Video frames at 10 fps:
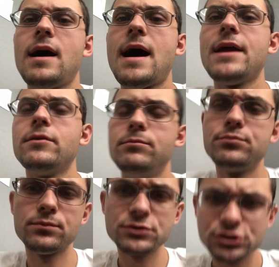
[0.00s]
I'm
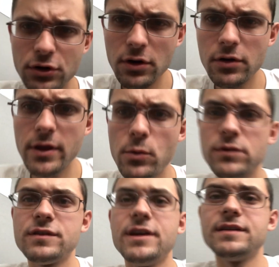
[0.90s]
sure it
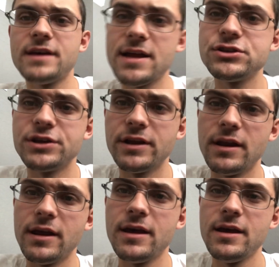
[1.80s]
was the
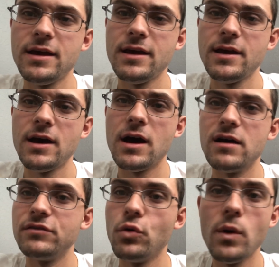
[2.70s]
intention
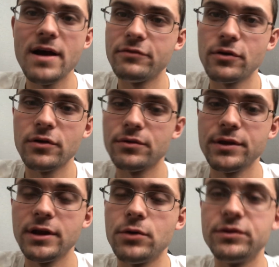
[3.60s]
of whoever,
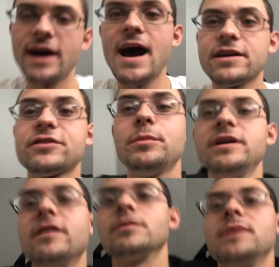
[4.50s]
you know, doxed me to the